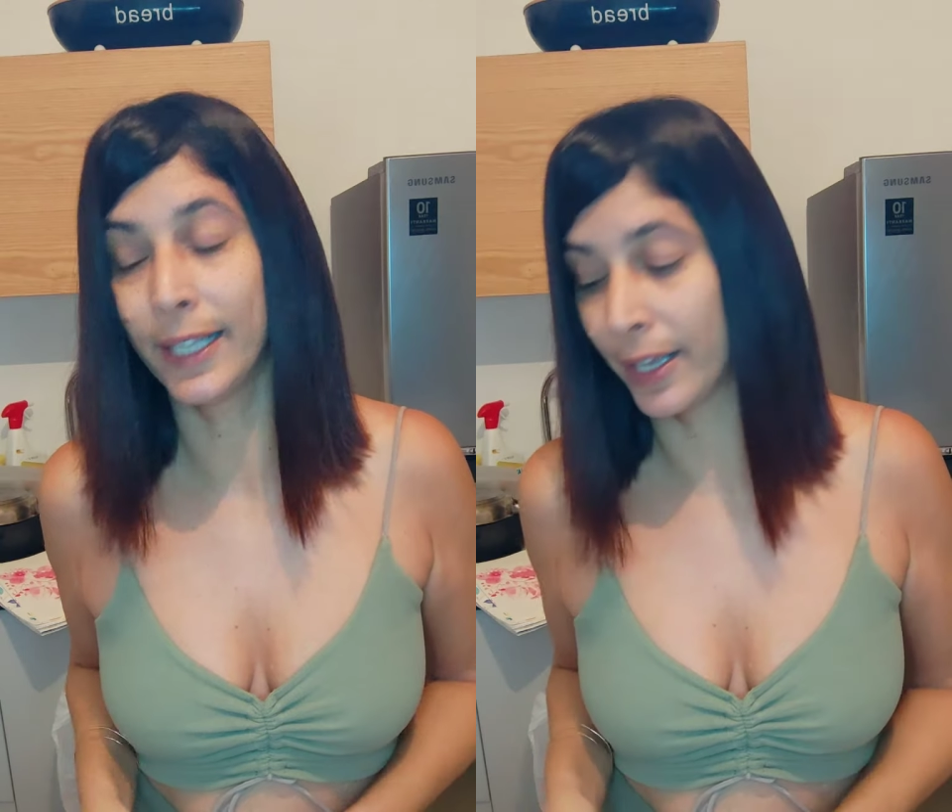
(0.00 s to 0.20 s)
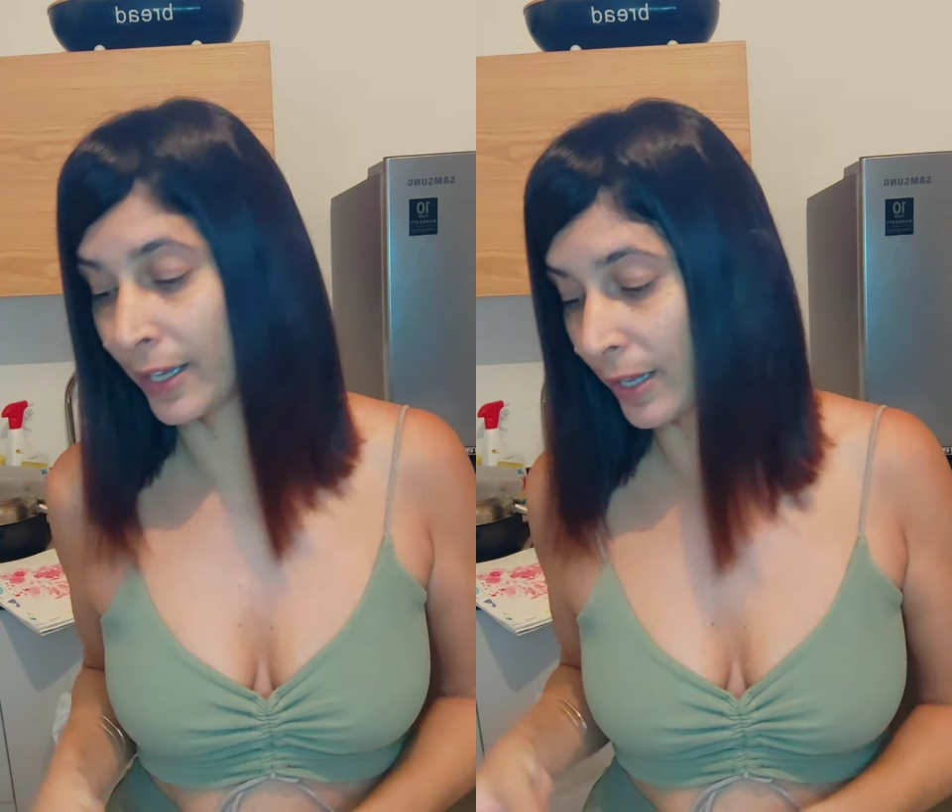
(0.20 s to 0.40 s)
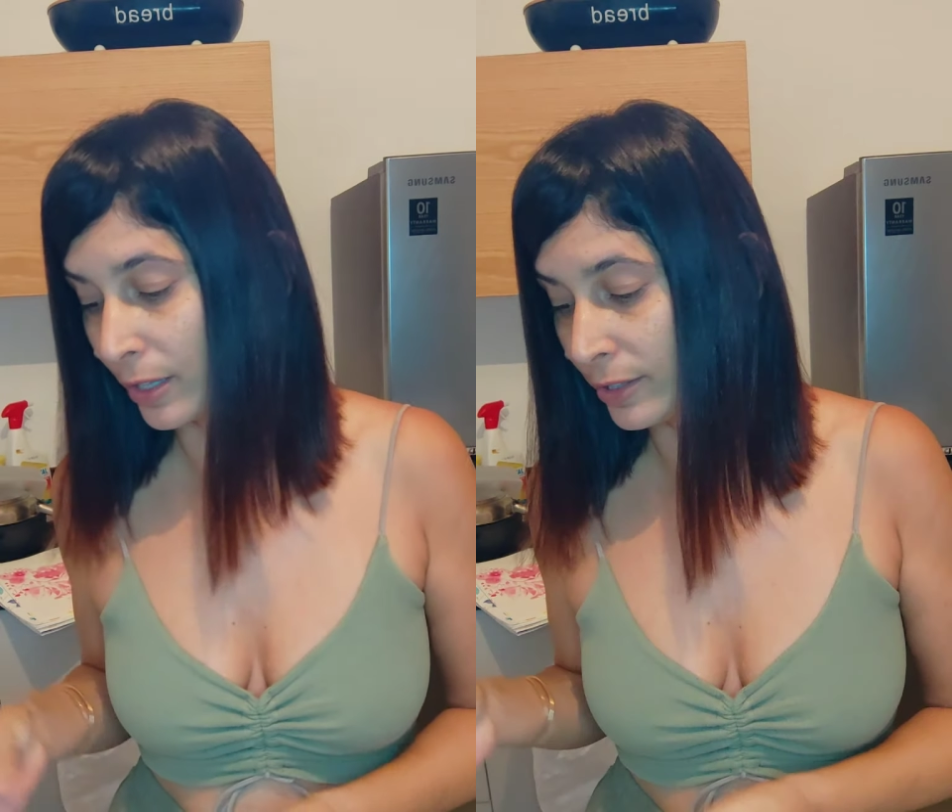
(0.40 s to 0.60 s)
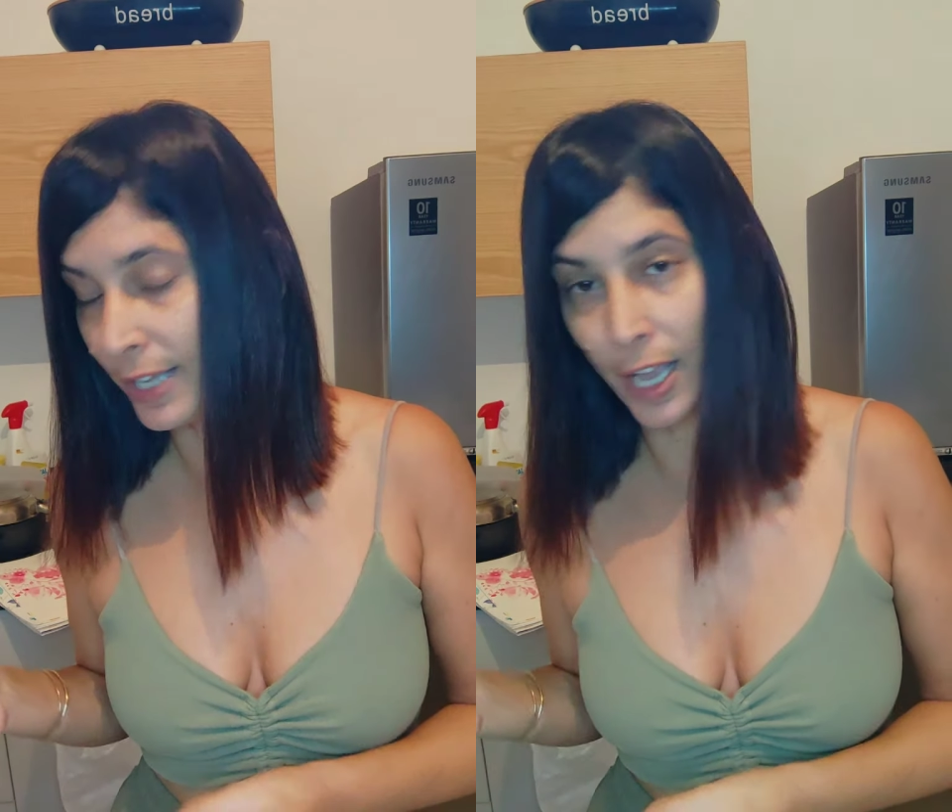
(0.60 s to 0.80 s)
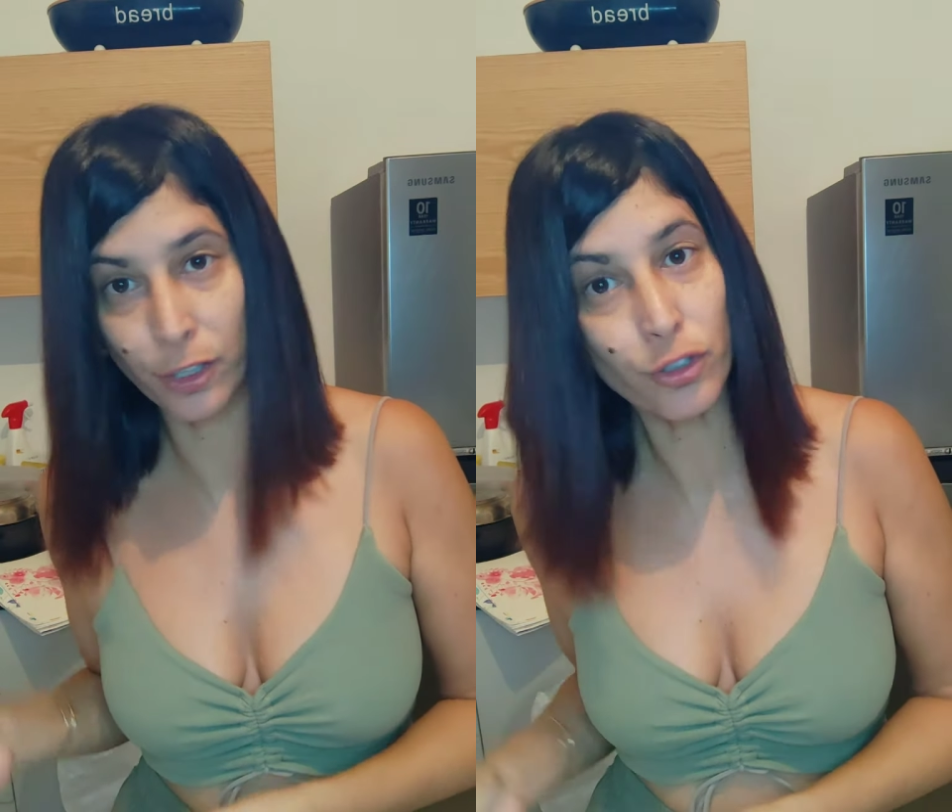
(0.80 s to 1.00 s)
the
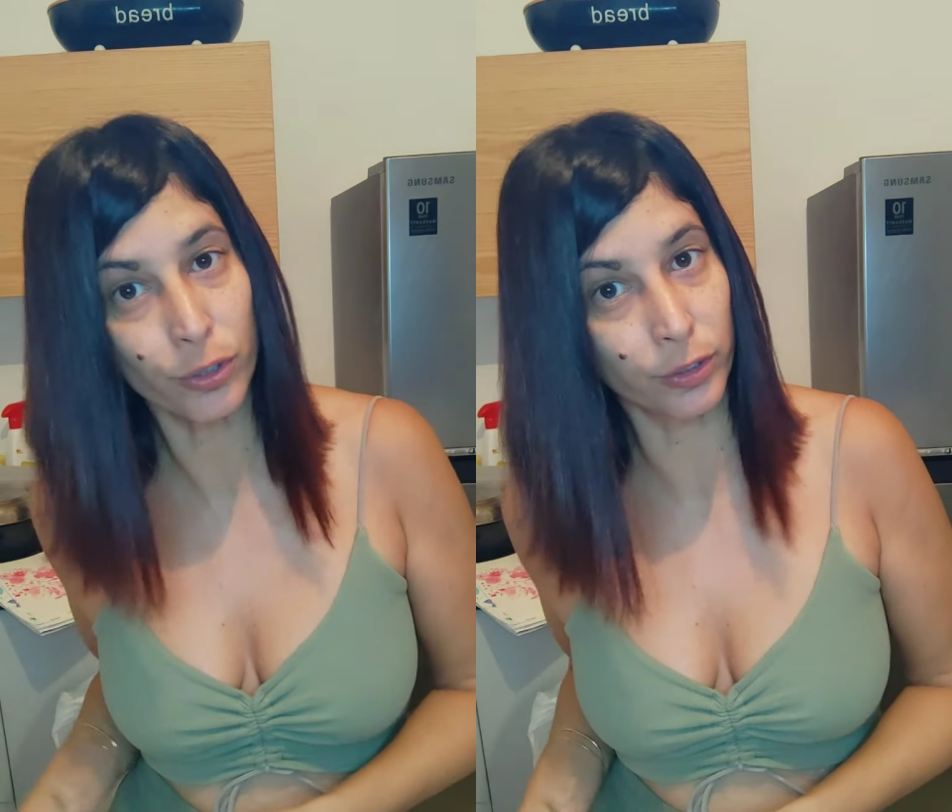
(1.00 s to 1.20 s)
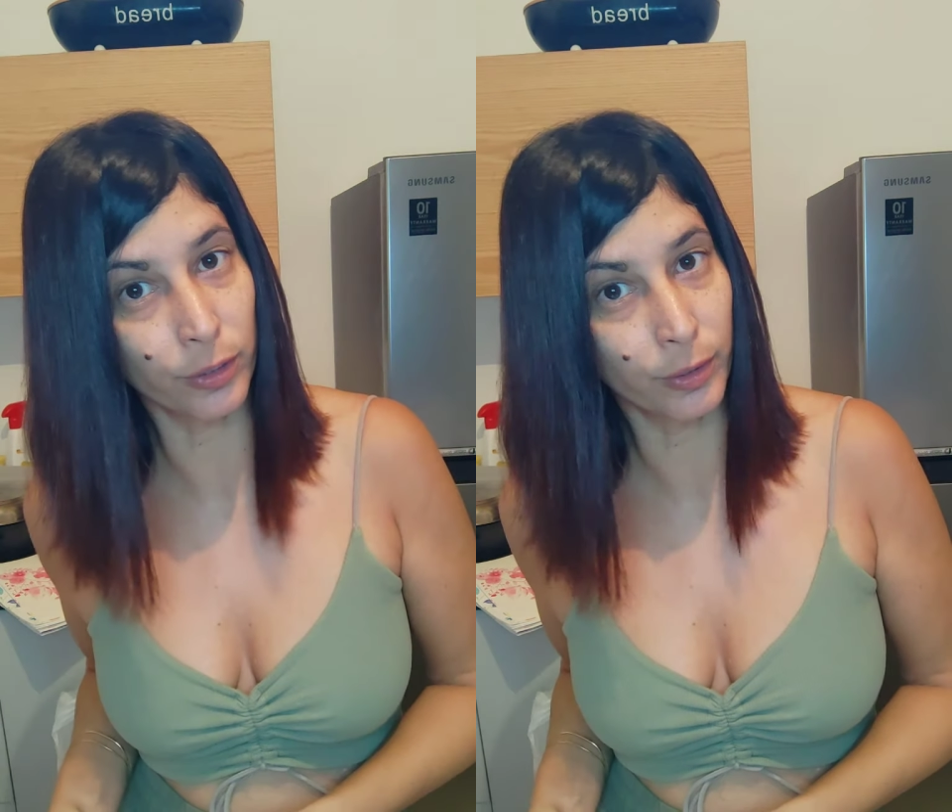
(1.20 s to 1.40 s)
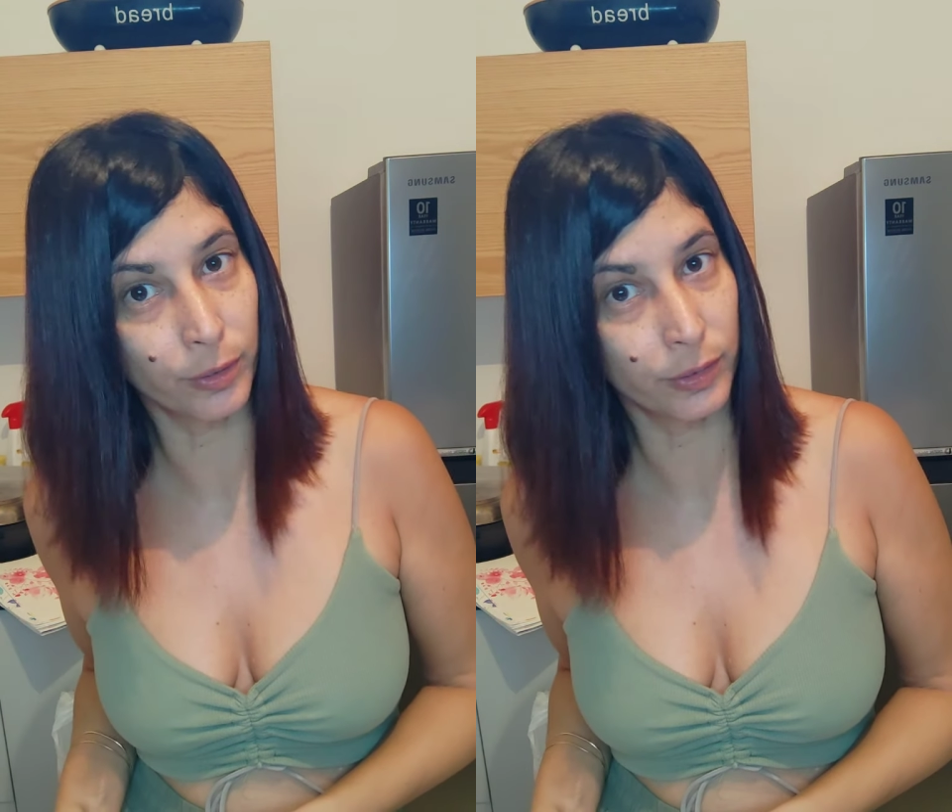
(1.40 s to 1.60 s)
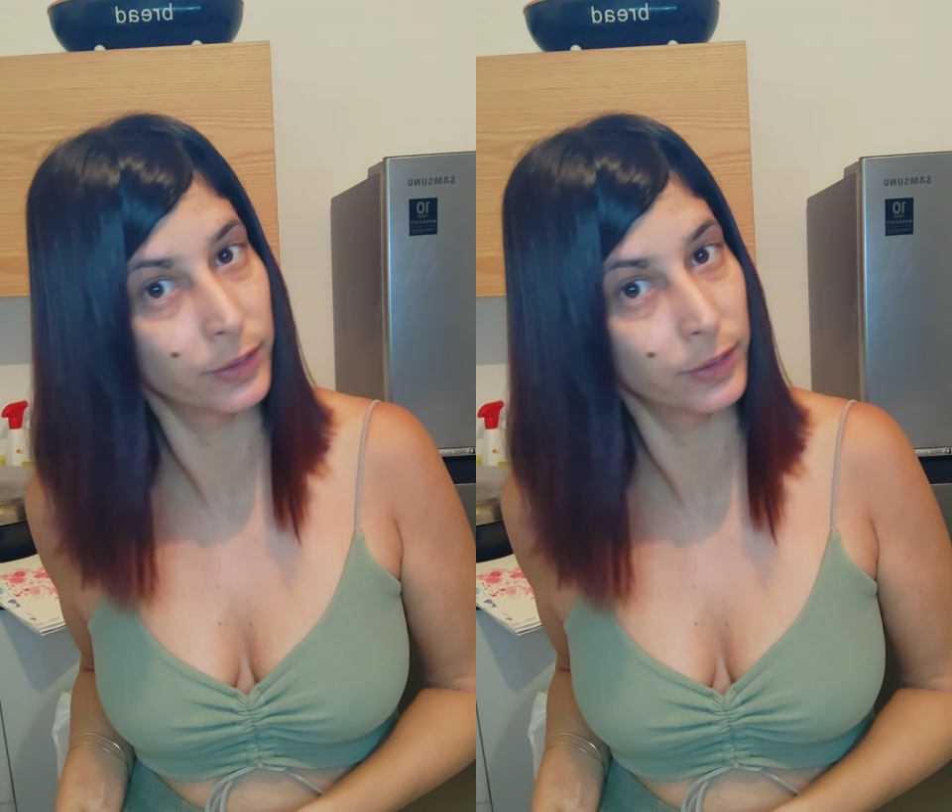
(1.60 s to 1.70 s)
natural